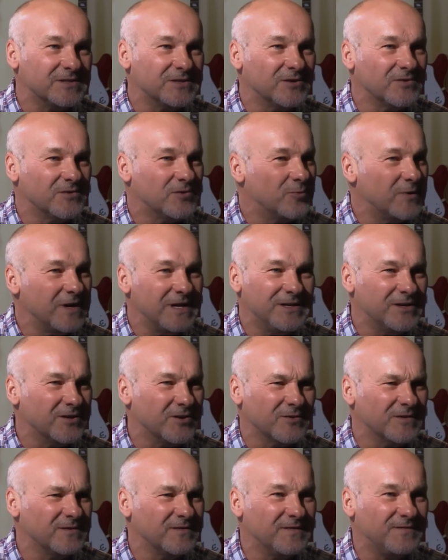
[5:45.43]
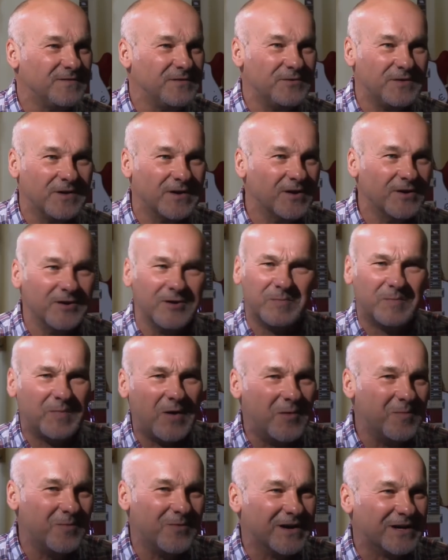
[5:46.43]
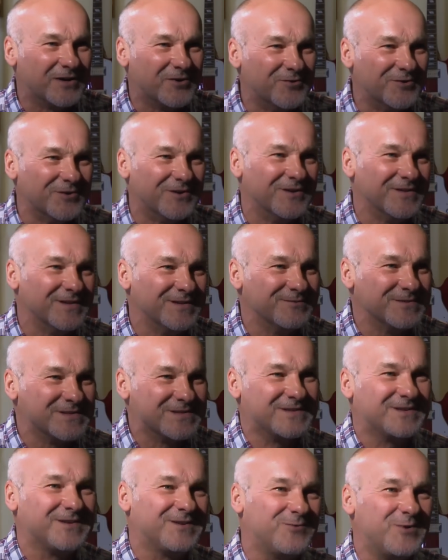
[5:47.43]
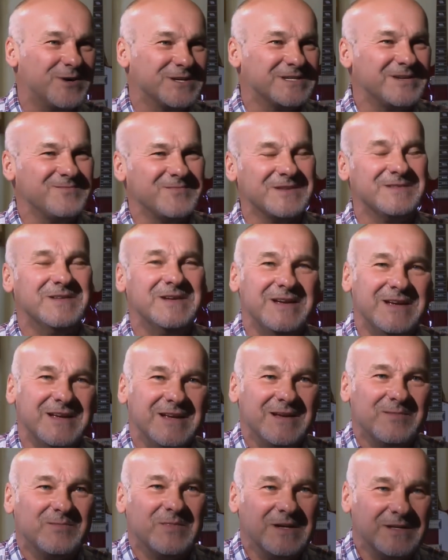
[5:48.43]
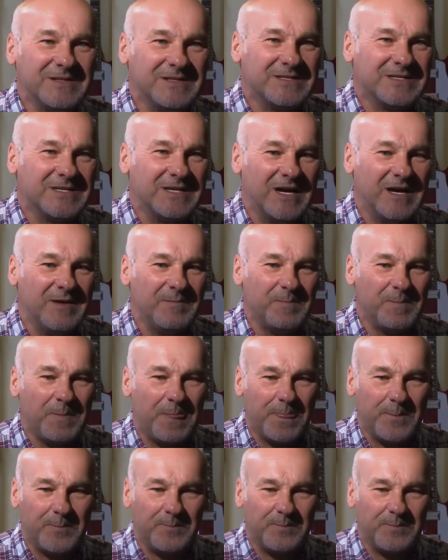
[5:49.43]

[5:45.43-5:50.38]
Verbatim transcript: You know, the radio, if you heard a pop record on, it was quite something. But... Um,